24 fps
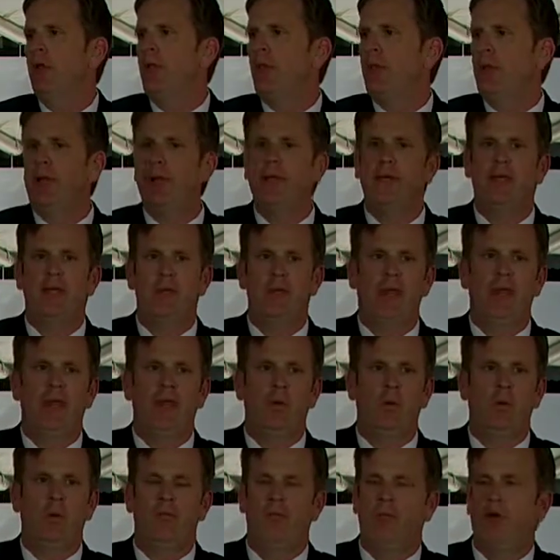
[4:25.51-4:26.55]
play come out
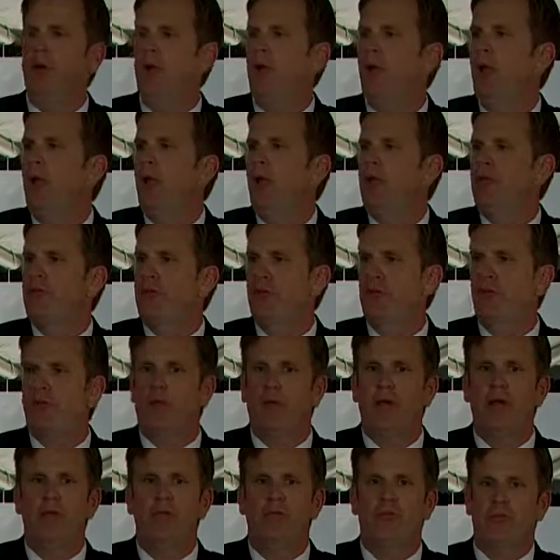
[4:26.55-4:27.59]
of Louisville that's going to
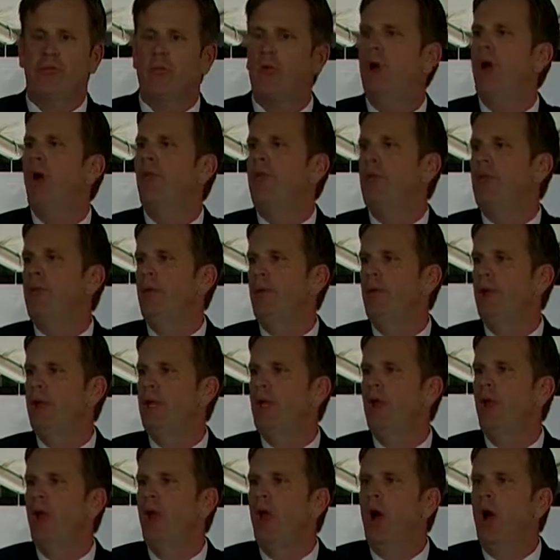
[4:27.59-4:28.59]
embrace the rural health community.